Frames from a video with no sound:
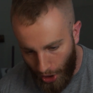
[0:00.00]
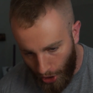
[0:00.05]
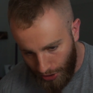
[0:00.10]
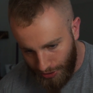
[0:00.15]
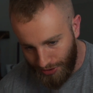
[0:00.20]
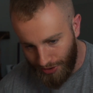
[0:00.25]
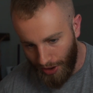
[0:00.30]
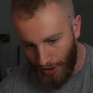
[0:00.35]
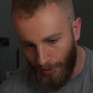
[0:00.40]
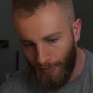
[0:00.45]

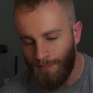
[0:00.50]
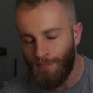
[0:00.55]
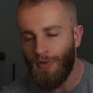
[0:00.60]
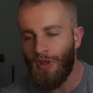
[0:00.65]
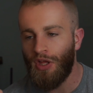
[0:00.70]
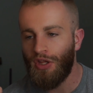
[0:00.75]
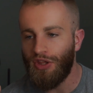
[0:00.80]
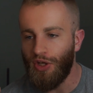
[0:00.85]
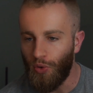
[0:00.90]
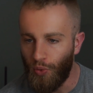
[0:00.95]
Also,
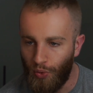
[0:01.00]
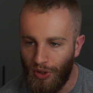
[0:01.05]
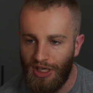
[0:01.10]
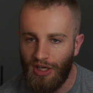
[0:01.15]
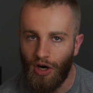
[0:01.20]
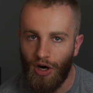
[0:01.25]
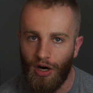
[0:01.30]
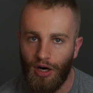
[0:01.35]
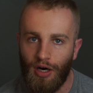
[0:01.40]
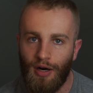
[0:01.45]
that
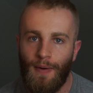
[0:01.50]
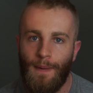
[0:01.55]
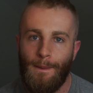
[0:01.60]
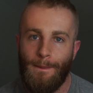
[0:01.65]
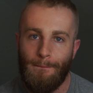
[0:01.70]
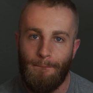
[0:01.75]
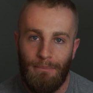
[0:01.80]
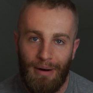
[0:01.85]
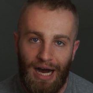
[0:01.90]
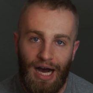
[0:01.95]
we are
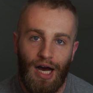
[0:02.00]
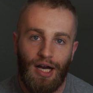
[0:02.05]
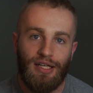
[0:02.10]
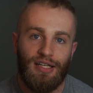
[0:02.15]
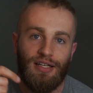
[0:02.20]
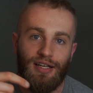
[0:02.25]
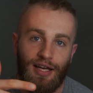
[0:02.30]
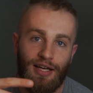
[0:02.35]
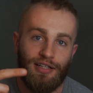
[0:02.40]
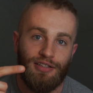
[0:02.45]

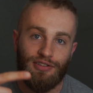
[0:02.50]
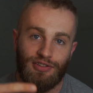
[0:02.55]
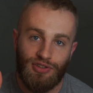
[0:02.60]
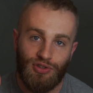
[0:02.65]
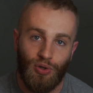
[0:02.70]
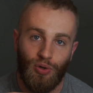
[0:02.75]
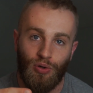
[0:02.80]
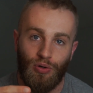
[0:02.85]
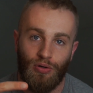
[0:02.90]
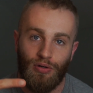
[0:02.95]
body and
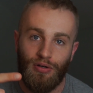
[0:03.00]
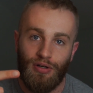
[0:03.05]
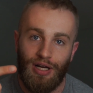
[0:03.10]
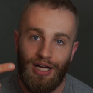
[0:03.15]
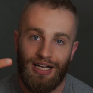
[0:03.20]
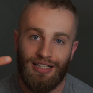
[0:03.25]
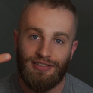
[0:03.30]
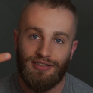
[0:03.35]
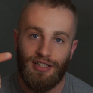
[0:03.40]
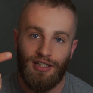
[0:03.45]
soul
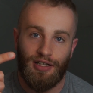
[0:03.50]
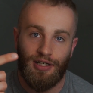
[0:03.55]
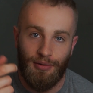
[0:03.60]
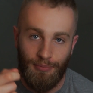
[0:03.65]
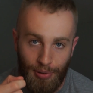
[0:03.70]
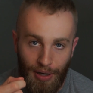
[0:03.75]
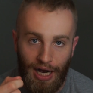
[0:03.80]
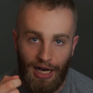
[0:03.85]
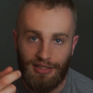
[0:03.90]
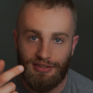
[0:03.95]
as a
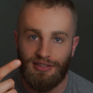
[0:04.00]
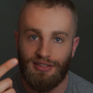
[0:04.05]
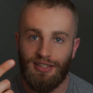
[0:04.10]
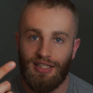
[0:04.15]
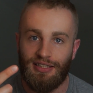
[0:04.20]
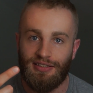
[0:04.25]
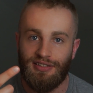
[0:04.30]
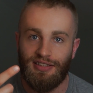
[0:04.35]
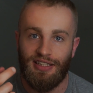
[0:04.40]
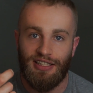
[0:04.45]

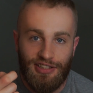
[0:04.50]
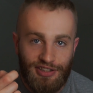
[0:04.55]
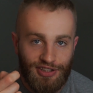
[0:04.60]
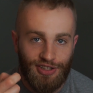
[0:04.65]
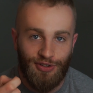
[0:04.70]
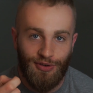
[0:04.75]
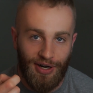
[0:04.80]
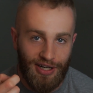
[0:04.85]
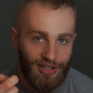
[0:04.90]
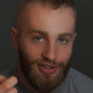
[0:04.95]
composite, as an
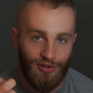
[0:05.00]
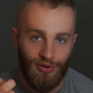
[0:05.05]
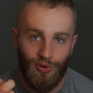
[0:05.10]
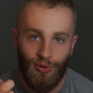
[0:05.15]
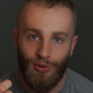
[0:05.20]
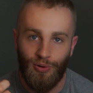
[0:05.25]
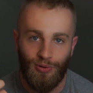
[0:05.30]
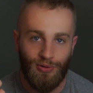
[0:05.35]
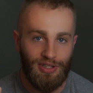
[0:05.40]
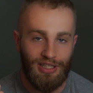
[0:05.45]
integrated
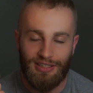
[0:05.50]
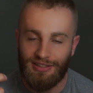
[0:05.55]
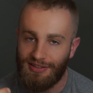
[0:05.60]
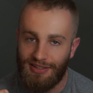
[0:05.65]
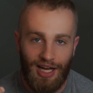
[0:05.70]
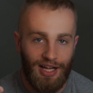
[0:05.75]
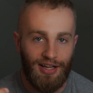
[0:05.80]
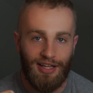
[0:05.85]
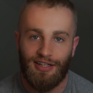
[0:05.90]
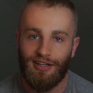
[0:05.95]
whole.
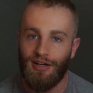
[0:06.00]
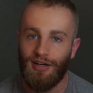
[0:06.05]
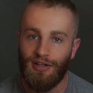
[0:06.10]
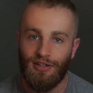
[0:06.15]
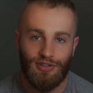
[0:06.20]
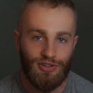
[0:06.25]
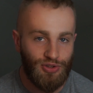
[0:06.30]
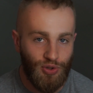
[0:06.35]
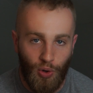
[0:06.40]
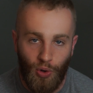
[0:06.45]
it's not like
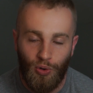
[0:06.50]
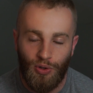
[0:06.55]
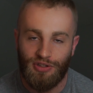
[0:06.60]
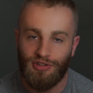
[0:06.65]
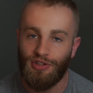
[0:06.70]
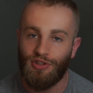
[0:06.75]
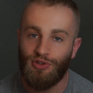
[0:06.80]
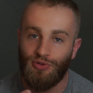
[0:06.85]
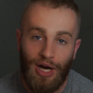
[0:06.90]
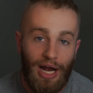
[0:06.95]
our soul
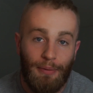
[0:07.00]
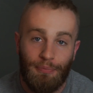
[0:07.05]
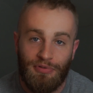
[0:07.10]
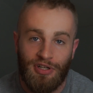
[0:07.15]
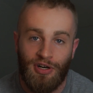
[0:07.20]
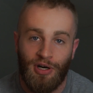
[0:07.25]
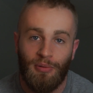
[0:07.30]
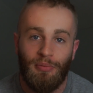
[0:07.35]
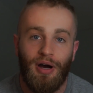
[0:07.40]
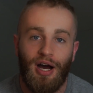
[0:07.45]
is just
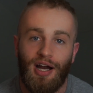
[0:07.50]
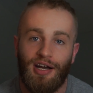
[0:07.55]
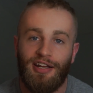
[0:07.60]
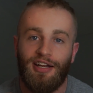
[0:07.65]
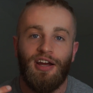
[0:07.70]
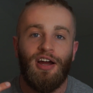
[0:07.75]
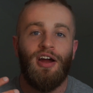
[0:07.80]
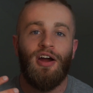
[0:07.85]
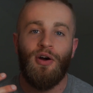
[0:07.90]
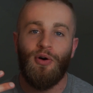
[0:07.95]
trapped in our
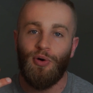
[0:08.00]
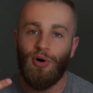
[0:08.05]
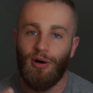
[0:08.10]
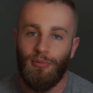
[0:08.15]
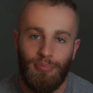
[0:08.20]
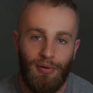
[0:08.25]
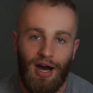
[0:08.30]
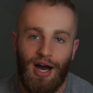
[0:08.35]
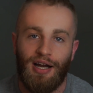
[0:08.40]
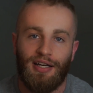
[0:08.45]
body or
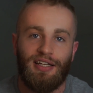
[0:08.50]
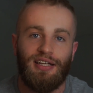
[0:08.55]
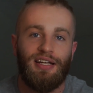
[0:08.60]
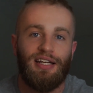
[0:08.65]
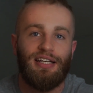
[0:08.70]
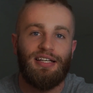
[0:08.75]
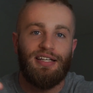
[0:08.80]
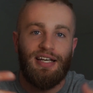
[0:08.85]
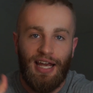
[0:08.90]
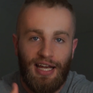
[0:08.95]
our body
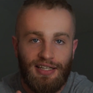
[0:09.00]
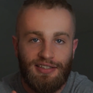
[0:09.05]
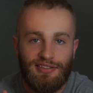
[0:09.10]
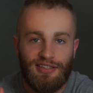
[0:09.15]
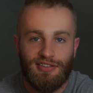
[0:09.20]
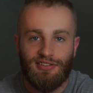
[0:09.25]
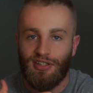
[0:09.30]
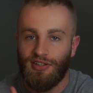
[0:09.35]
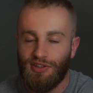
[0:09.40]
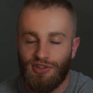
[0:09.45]

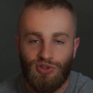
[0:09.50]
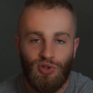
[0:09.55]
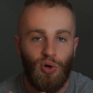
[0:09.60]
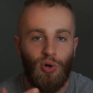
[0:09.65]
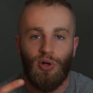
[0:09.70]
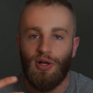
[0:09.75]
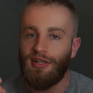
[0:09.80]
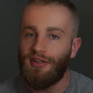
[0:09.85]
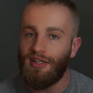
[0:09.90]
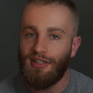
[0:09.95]
encases our
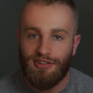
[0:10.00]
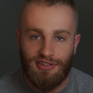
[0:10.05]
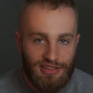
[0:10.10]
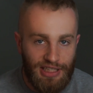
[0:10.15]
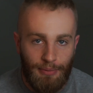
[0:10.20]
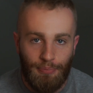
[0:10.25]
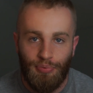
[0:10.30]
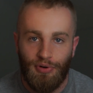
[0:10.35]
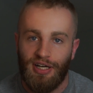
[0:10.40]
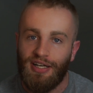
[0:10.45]
soul and they're
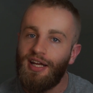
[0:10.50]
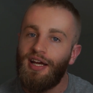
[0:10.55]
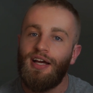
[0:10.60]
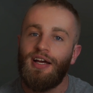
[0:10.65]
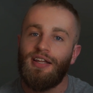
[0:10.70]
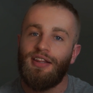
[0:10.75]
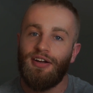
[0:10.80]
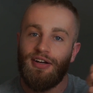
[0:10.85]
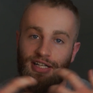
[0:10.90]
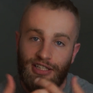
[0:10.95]
separate,
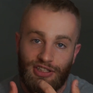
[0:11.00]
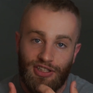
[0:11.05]
they're